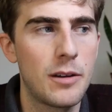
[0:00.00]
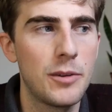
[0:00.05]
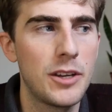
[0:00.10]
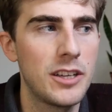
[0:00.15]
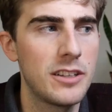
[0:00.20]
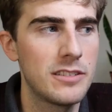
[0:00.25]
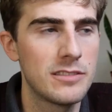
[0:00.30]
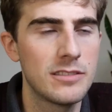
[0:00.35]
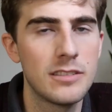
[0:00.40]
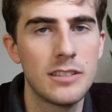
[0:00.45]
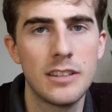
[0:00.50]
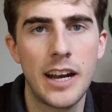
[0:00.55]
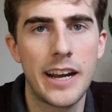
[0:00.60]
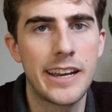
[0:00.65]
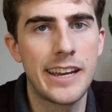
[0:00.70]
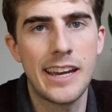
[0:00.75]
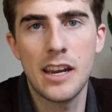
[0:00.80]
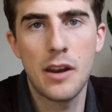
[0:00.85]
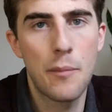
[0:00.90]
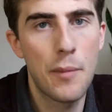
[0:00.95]
I mean, I
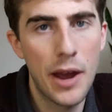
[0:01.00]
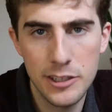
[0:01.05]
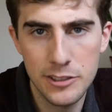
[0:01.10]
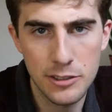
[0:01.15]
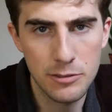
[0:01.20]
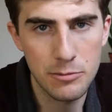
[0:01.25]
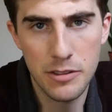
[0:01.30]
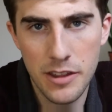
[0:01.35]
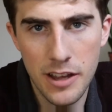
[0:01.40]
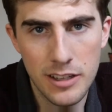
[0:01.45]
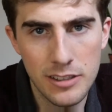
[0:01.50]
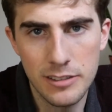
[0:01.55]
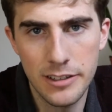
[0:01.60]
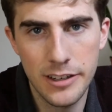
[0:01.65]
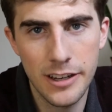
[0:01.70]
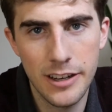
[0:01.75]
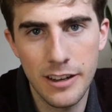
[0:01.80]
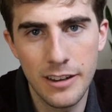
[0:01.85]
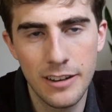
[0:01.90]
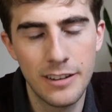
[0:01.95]
can't imagine what that's
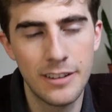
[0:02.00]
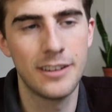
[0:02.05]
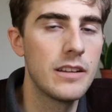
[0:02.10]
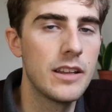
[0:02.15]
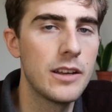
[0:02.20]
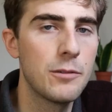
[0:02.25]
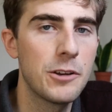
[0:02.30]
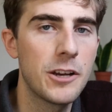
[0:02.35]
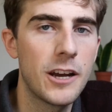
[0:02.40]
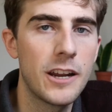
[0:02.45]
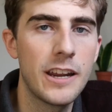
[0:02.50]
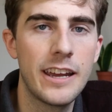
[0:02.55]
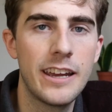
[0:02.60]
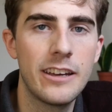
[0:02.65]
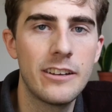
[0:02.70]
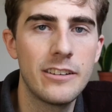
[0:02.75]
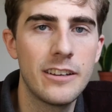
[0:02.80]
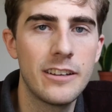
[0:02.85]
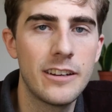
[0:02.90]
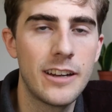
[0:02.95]
like. And then we got
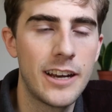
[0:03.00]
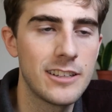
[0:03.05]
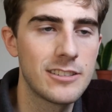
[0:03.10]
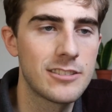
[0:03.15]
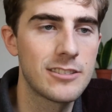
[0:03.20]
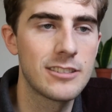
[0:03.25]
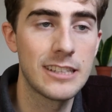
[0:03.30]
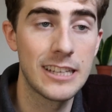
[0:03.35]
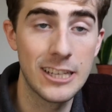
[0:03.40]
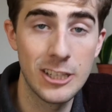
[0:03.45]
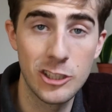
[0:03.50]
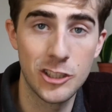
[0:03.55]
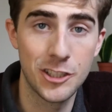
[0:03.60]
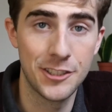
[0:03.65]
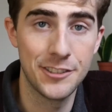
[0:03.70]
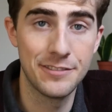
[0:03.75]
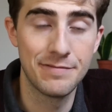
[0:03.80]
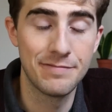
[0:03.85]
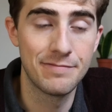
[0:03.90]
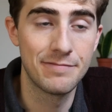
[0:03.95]
Alien
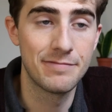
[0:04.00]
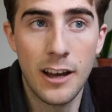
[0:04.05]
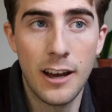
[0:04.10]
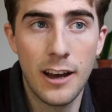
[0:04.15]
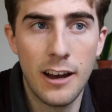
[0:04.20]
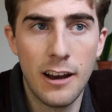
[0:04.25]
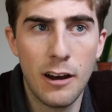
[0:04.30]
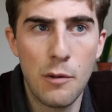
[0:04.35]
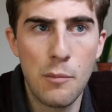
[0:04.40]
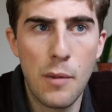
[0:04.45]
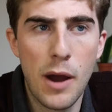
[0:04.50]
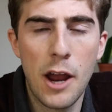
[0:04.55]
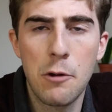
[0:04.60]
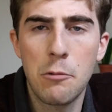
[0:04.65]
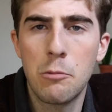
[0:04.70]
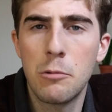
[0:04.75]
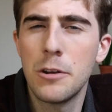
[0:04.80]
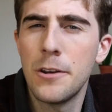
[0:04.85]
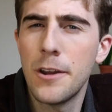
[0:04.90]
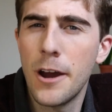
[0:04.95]
Isolation. Um, I
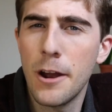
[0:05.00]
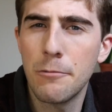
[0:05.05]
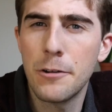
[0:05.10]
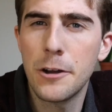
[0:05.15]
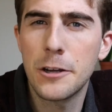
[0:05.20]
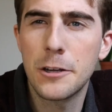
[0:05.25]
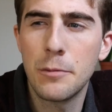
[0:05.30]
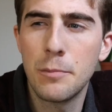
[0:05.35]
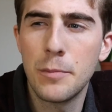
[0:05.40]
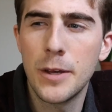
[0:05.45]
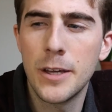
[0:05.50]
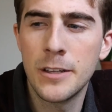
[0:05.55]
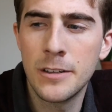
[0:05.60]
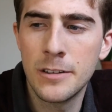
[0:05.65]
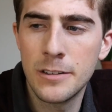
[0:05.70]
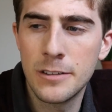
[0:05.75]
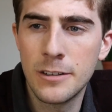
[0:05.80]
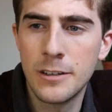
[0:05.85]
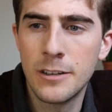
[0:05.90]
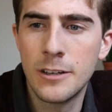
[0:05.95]
would not
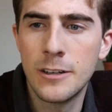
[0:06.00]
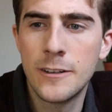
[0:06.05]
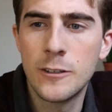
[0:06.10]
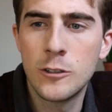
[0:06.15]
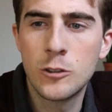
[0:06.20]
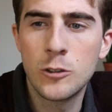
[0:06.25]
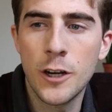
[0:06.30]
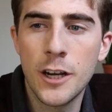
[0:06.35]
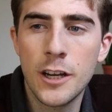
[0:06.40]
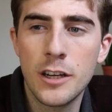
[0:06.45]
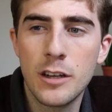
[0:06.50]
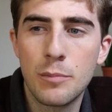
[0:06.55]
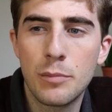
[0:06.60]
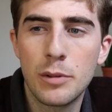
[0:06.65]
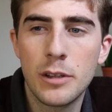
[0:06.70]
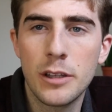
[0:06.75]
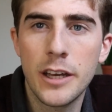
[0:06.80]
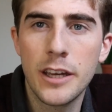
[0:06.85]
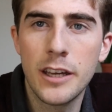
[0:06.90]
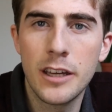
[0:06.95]
recommend trying to
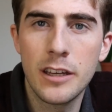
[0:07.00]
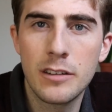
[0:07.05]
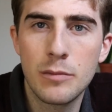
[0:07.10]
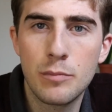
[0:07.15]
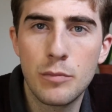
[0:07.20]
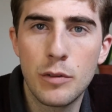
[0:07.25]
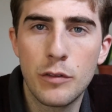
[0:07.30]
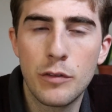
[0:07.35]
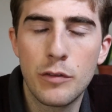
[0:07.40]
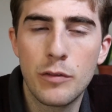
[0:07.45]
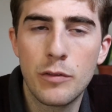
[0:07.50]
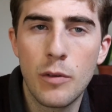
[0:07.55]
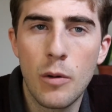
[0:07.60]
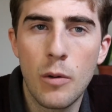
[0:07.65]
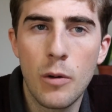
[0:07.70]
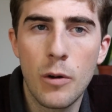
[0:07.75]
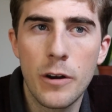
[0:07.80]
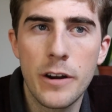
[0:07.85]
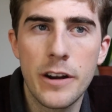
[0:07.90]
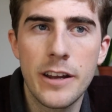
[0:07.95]
play it
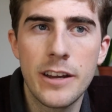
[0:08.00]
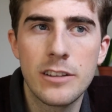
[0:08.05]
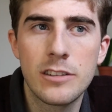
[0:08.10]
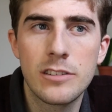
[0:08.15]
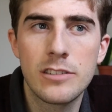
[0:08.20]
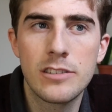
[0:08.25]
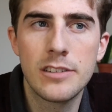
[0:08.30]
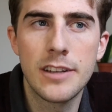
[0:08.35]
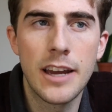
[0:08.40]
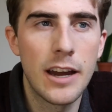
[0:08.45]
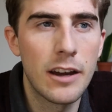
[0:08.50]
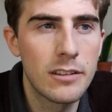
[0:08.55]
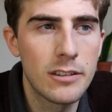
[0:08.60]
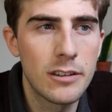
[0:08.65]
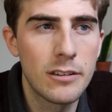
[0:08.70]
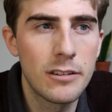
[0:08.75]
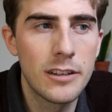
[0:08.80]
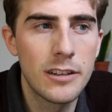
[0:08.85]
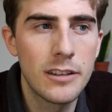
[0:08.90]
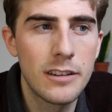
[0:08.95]
before it's
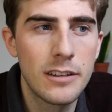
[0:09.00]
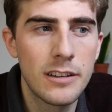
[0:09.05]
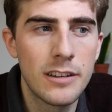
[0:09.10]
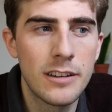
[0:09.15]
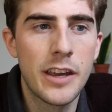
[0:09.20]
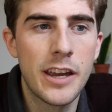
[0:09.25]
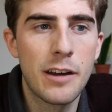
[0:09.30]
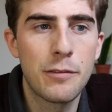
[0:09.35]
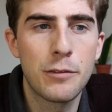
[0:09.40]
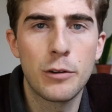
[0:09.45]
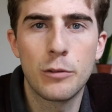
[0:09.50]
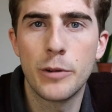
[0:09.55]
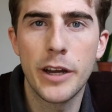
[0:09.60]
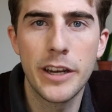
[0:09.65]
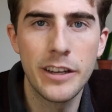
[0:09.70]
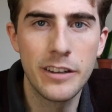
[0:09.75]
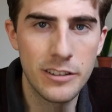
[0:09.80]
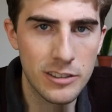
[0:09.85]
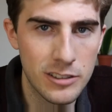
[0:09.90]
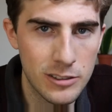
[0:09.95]
downloaded. They have the
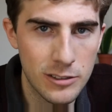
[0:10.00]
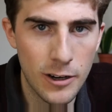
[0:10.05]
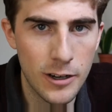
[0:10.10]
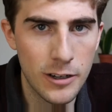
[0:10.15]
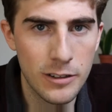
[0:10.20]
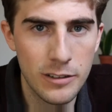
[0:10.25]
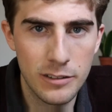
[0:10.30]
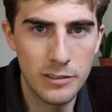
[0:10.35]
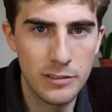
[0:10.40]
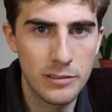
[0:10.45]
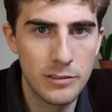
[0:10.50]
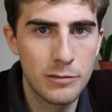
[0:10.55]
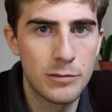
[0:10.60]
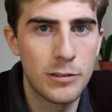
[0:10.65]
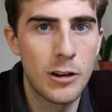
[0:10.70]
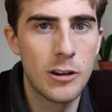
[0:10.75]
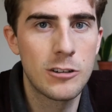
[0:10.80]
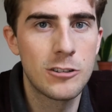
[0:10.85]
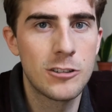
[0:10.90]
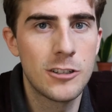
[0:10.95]
ready to start
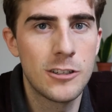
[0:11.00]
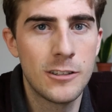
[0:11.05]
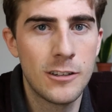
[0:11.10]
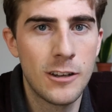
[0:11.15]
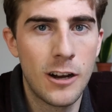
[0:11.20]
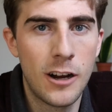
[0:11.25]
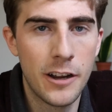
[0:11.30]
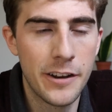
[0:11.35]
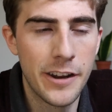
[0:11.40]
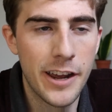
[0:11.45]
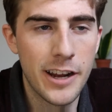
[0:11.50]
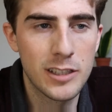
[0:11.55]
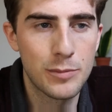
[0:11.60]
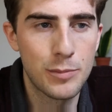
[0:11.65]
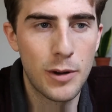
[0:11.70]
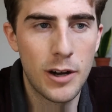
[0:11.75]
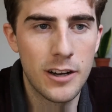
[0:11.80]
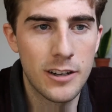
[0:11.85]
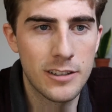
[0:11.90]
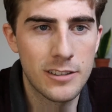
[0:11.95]
function on
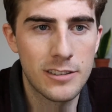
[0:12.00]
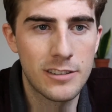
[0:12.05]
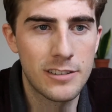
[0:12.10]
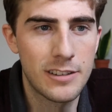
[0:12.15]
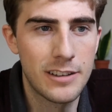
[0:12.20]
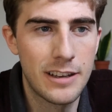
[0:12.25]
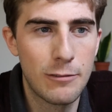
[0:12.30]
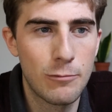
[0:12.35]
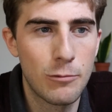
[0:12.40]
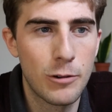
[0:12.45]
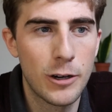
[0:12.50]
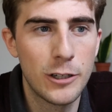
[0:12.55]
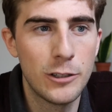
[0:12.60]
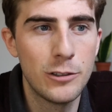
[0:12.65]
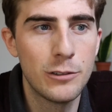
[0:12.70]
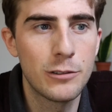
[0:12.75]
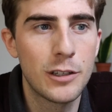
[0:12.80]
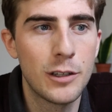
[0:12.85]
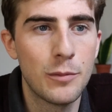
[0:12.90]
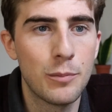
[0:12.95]
Xbox where
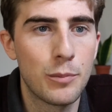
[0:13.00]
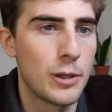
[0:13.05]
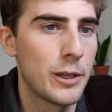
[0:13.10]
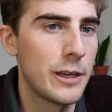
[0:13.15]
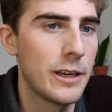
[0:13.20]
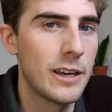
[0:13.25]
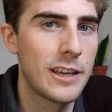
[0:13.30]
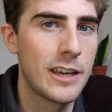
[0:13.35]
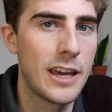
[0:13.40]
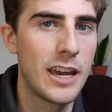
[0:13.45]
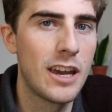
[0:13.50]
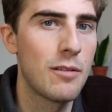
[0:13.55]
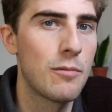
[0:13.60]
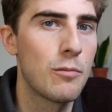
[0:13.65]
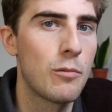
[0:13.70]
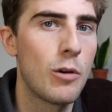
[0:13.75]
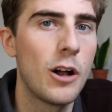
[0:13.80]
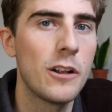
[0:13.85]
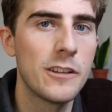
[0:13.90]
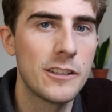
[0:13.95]
you can play a game
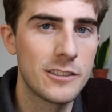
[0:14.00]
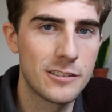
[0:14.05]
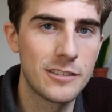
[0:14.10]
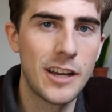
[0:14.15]
while it's